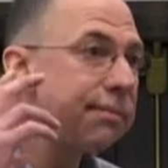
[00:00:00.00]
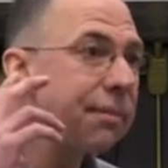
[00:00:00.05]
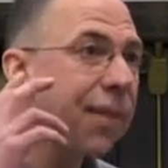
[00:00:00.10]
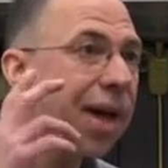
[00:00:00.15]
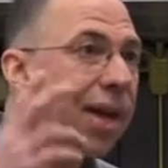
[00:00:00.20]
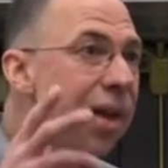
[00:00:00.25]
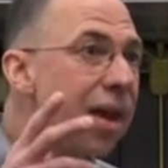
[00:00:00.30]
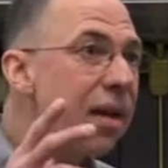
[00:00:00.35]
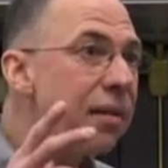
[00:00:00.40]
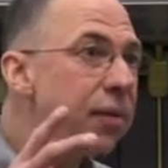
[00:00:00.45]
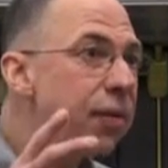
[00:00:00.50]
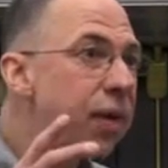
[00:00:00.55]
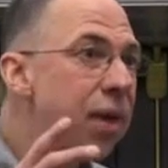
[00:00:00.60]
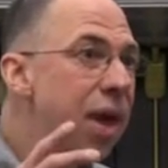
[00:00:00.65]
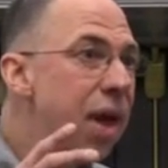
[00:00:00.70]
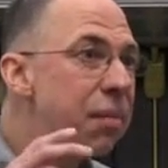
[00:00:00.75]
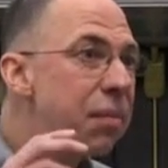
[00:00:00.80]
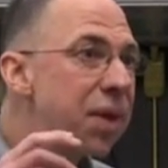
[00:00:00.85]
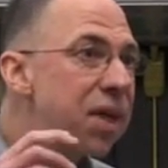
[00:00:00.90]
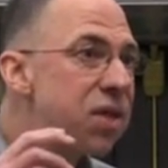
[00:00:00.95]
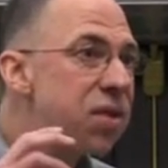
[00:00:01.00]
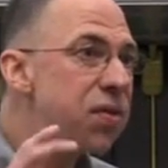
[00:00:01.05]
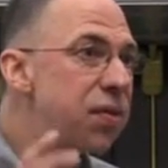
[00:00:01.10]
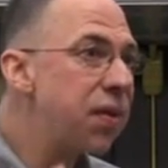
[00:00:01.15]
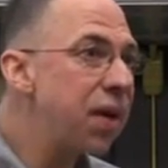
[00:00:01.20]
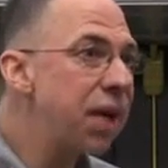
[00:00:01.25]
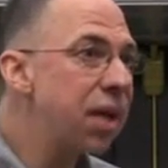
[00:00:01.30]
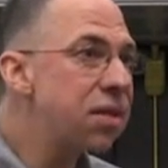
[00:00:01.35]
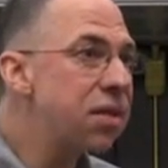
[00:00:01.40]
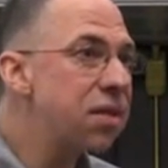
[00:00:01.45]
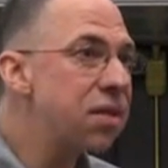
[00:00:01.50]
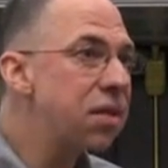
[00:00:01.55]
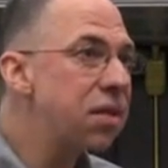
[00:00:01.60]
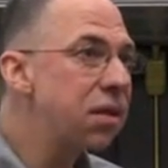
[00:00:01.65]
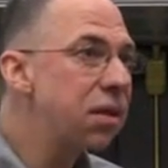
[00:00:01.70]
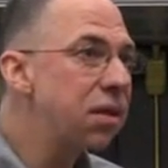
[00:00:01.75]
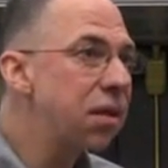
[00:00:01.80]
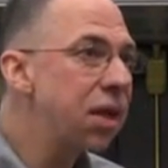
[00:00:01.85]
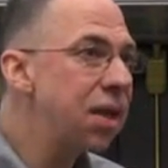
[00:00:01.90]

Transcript: My love for them is fixed.